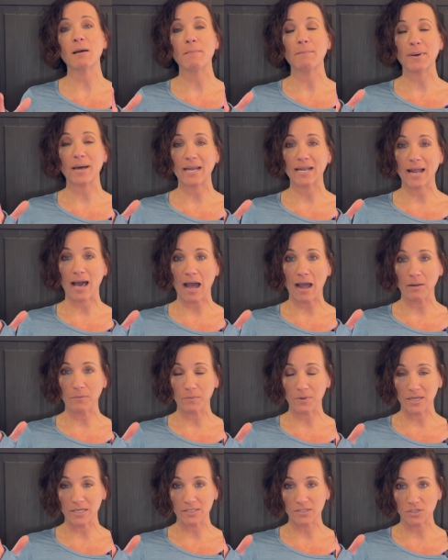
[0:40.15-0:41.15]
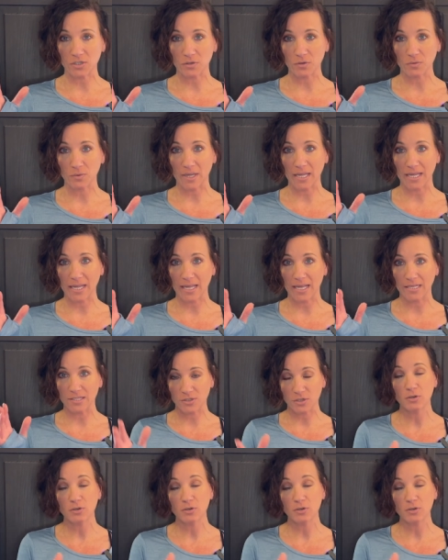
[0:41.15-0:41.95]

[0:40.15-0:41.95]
but I will do it in